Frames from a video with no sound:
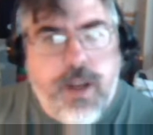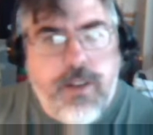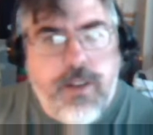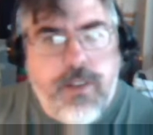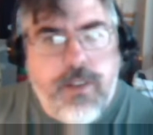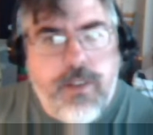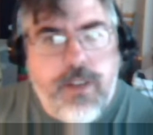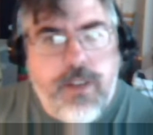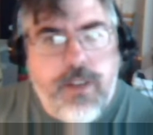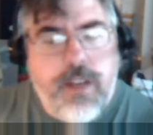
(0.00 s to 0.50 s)

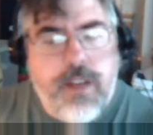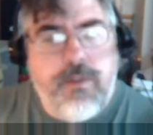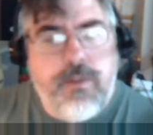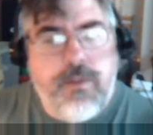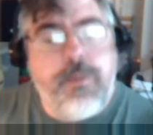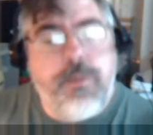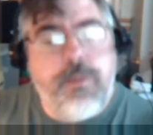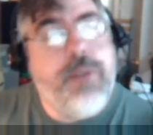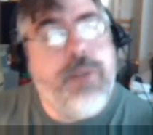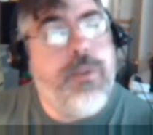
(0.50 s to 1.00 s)
understand from
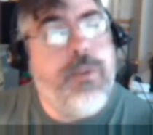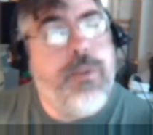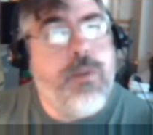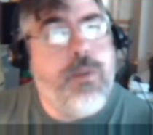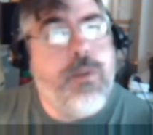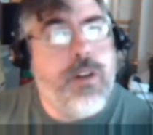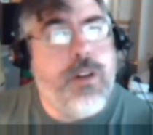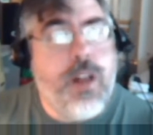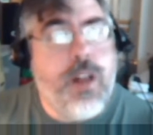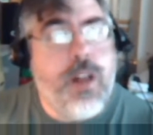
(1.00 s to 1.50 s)
people who
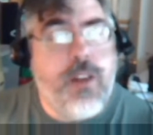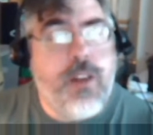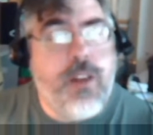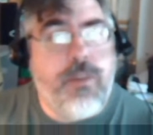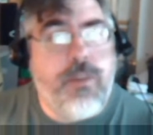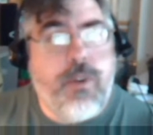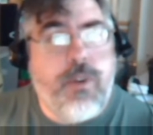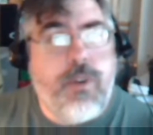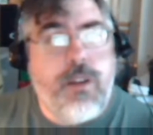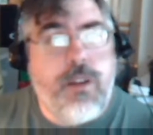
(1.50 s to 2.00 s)
are
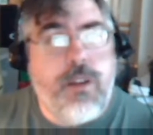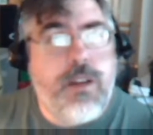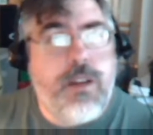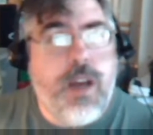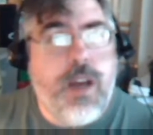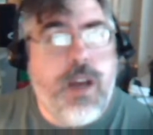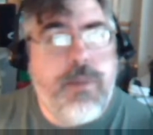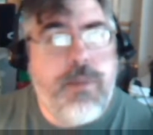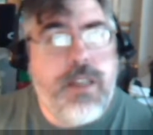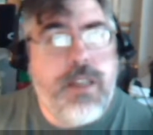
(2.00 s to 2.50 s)
knowledgeable on the
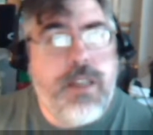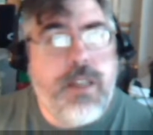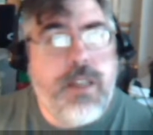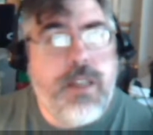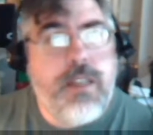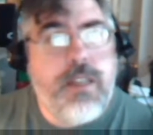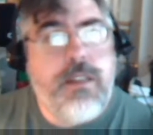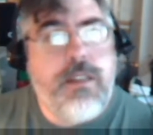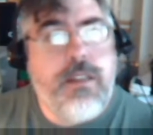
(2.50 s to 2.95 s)
topic that